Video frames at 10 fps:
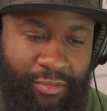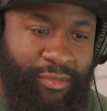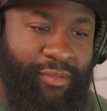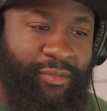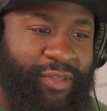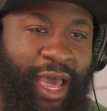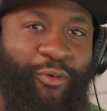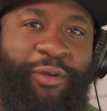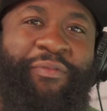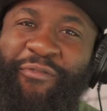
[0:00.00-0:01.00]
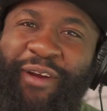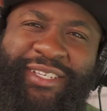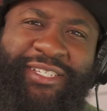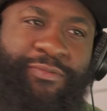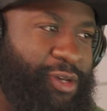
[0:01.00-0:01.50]
that wouldn't be
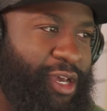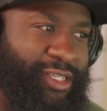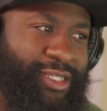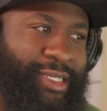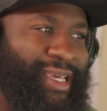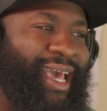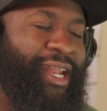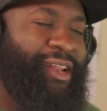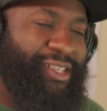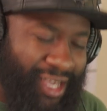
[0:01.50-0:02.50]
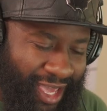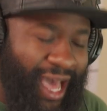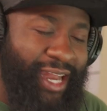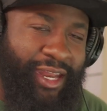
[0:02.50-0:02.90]
racist because Canada is a goddamn